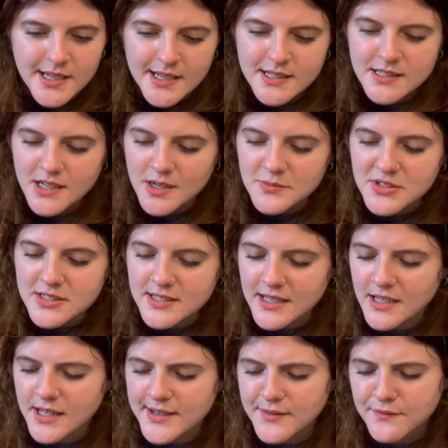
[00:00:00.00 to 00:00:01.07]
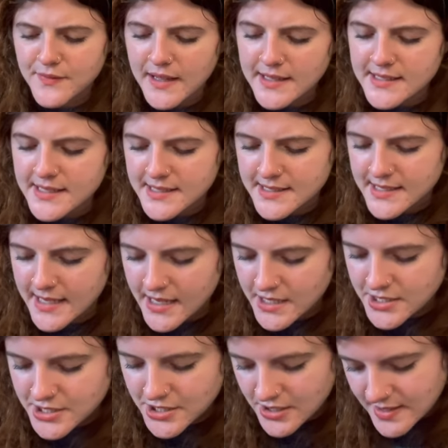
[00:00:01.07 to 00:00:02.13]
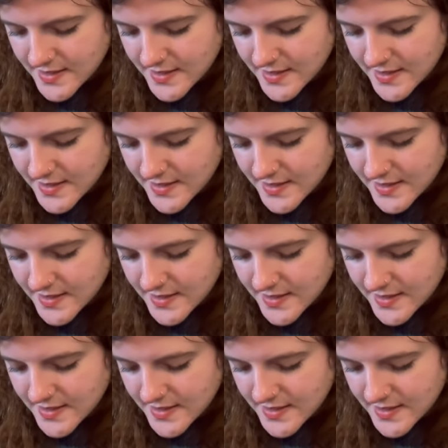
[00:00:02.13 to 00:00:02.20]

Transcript: It's almost like got a felted texture and